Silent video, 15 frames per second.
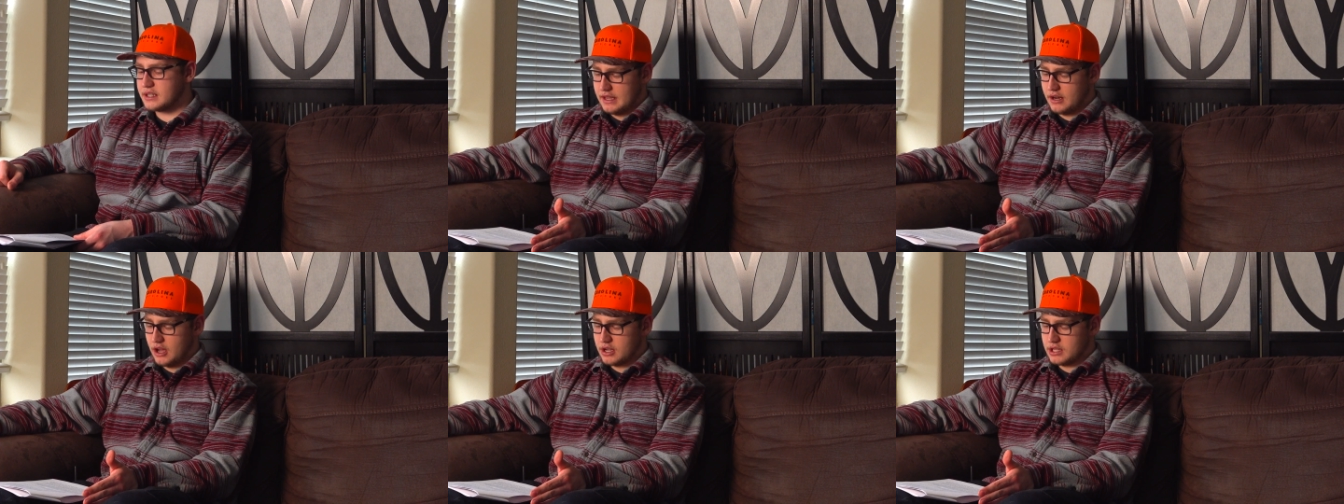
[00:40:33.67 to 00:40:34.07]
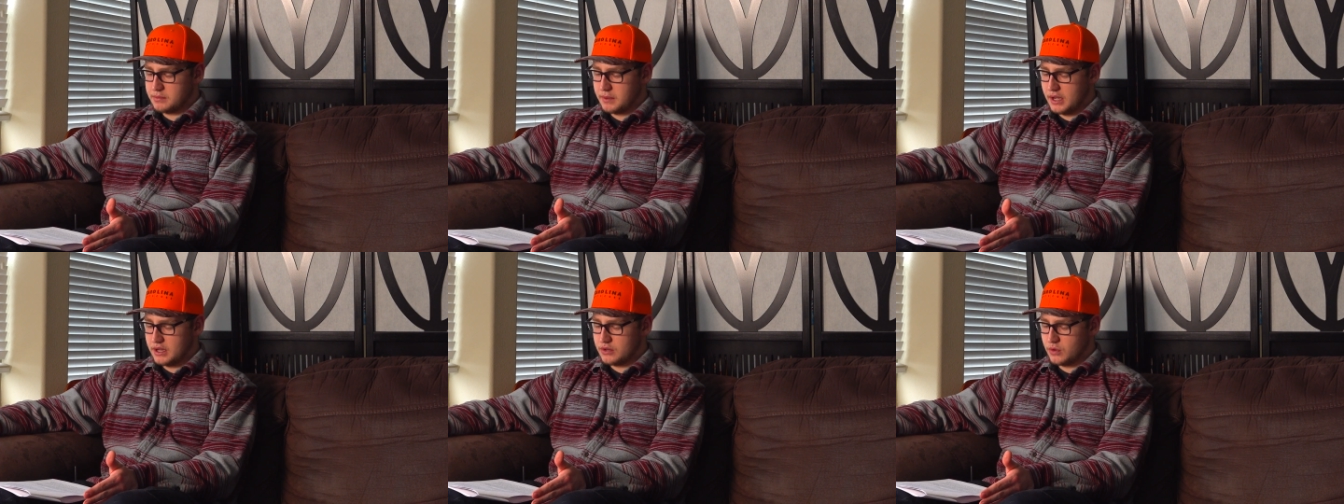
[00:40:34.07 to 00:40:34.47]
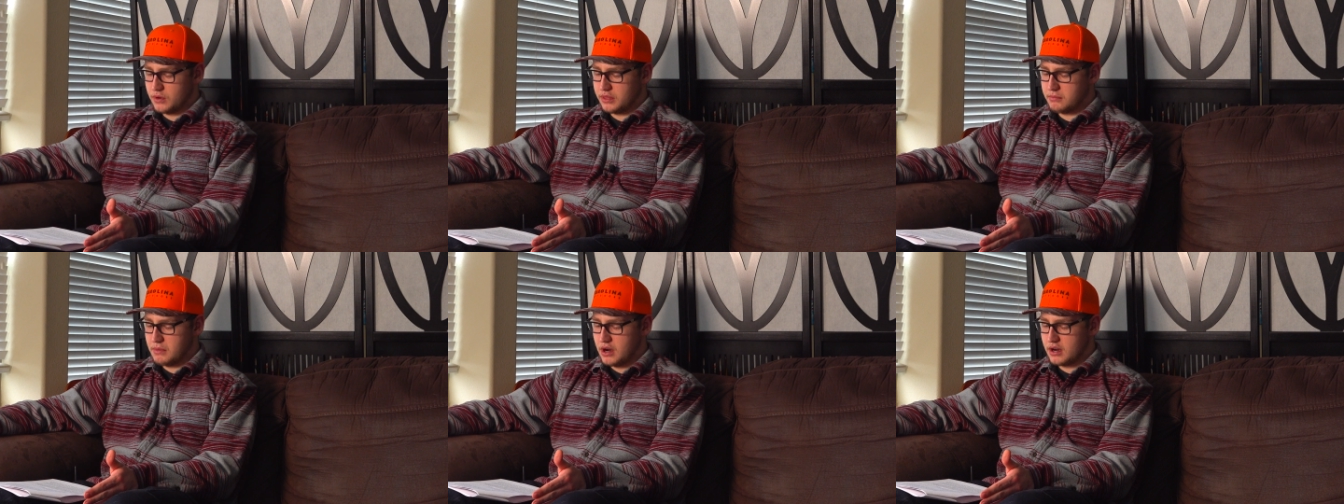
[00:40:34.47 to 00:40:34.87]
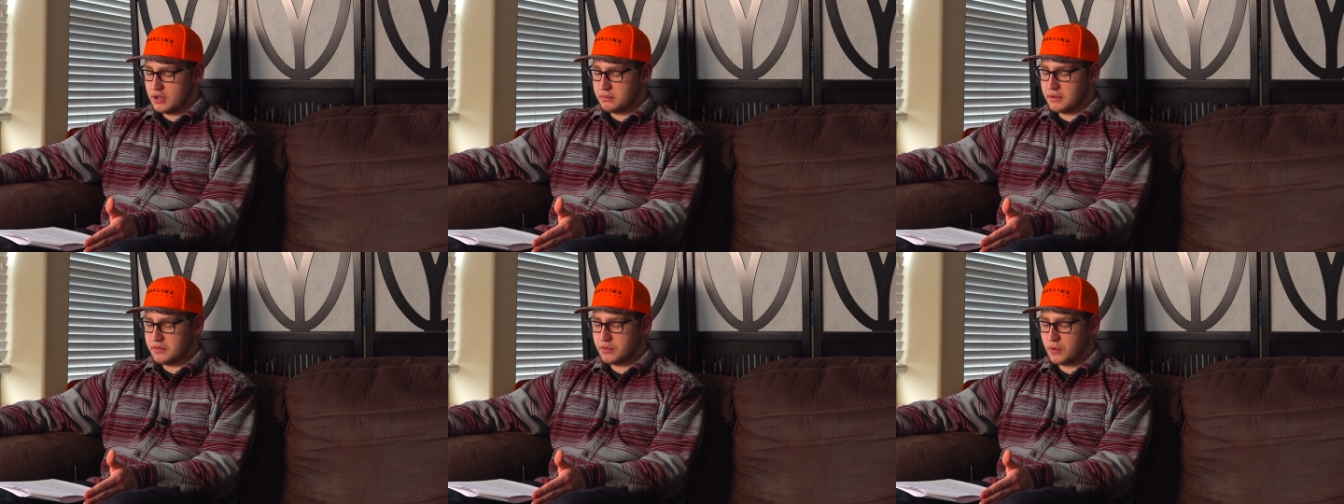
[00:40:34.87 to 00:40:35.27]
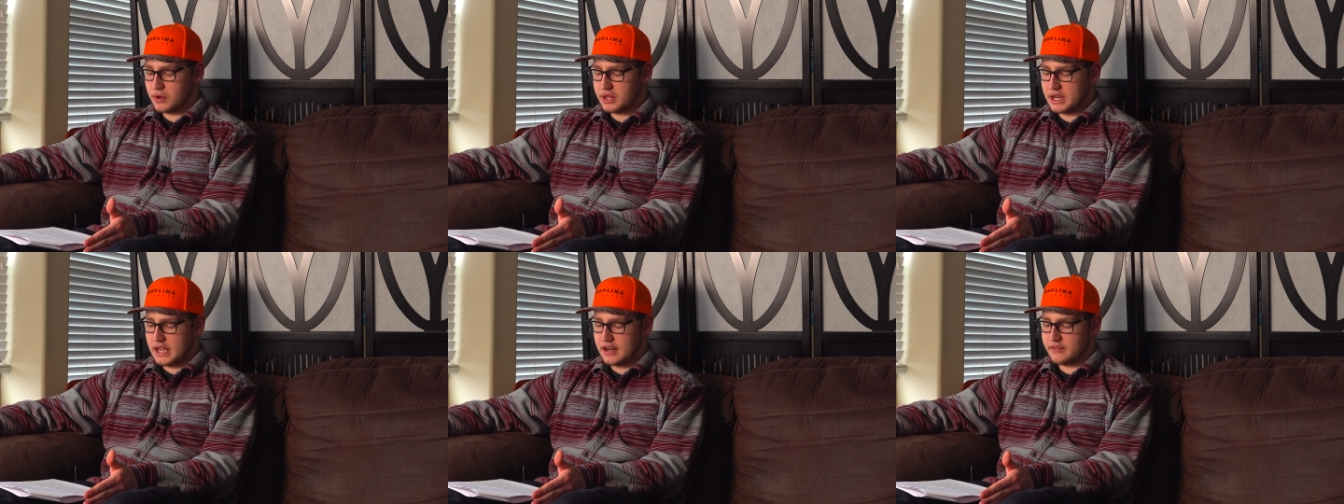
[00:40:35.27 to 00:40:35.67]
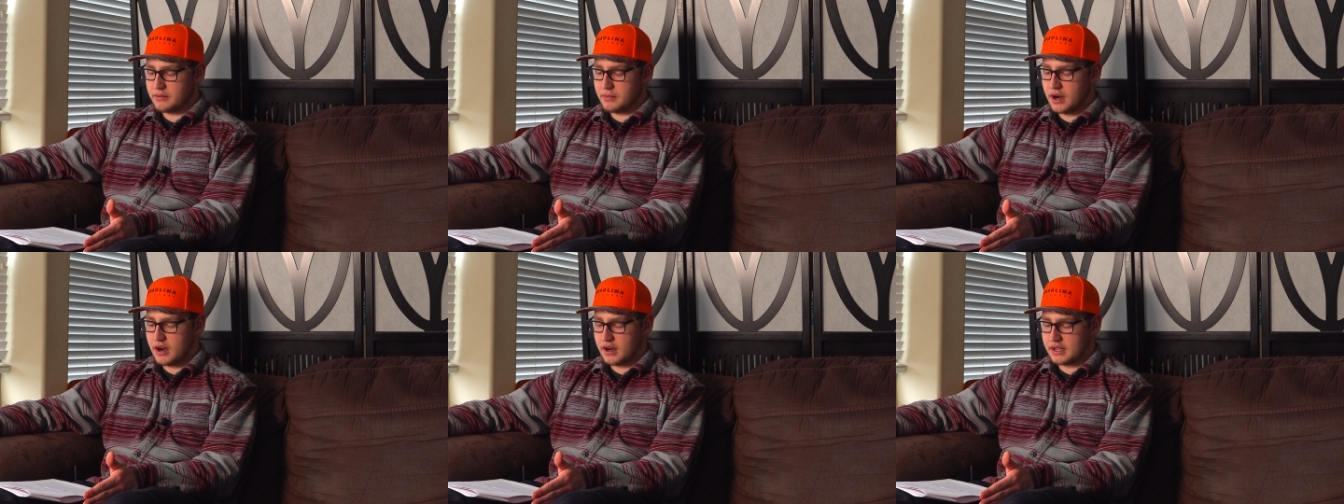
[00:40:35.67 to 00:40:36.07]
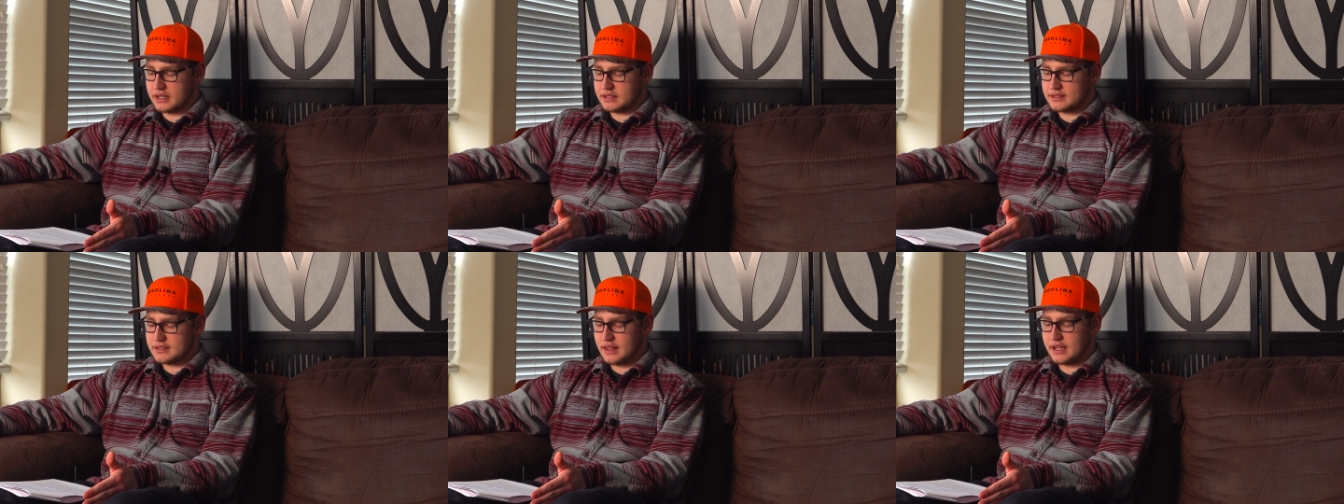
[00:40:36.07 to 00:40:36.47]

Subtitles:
and occupied North America before the Native Americans,